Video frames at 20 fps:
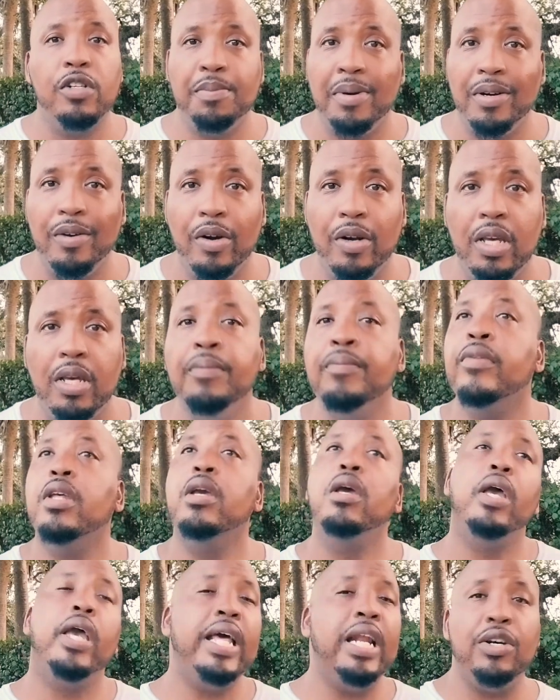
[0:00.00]
first priority,
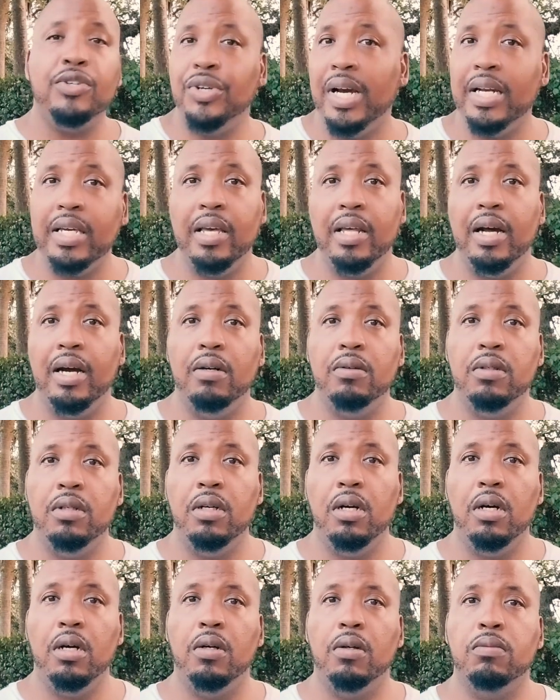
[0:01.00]
and I'll try to get out
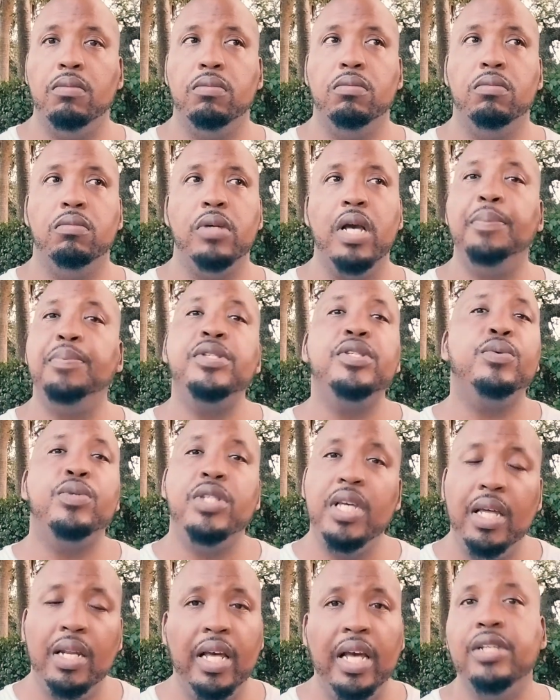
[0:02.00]
um, episode
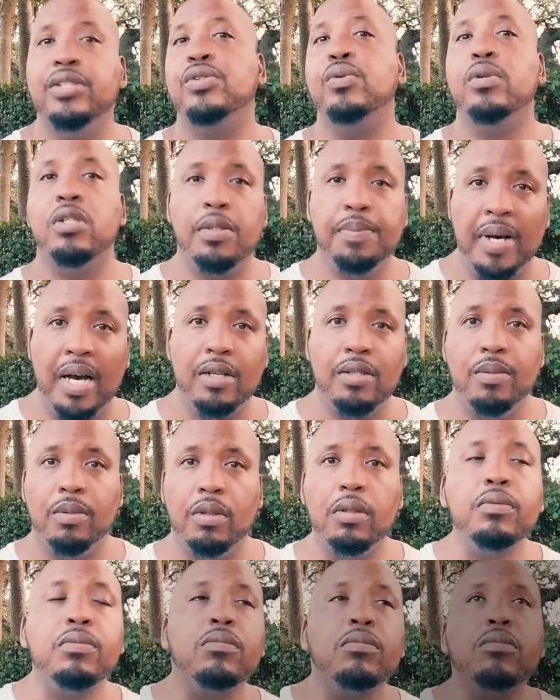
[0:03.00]
10 as soon as
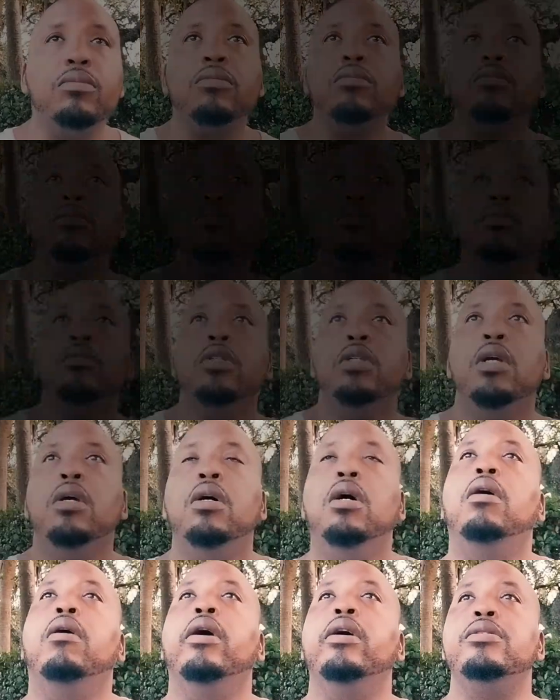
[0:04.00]
possible.
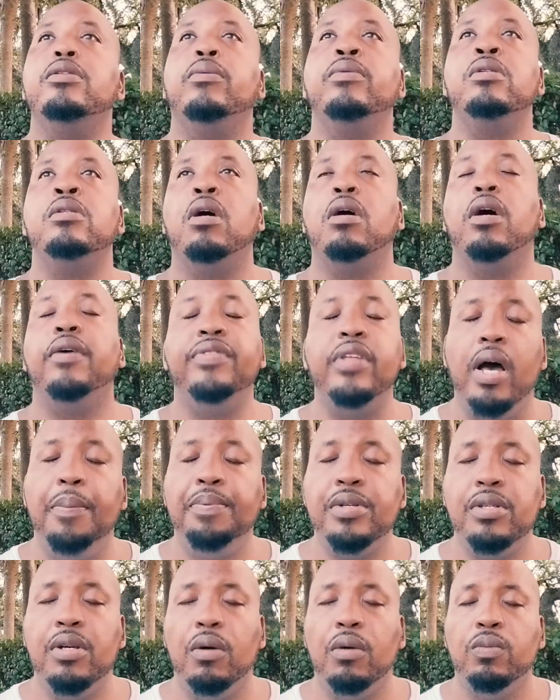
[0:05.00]
All right, so we start off the
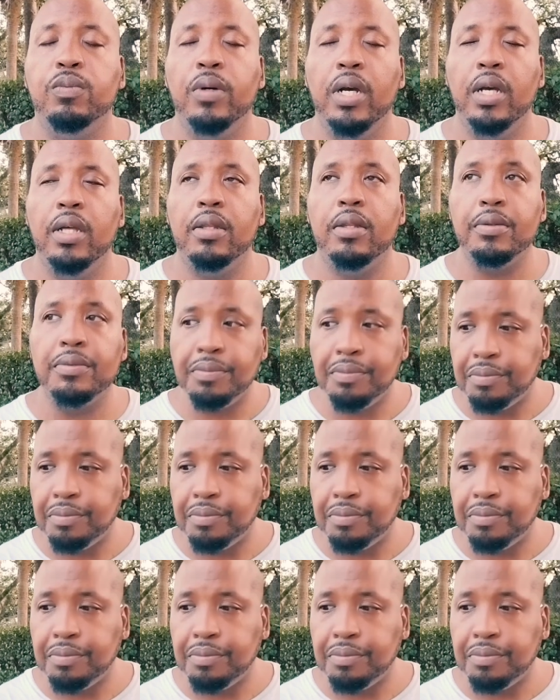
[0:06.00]
episode with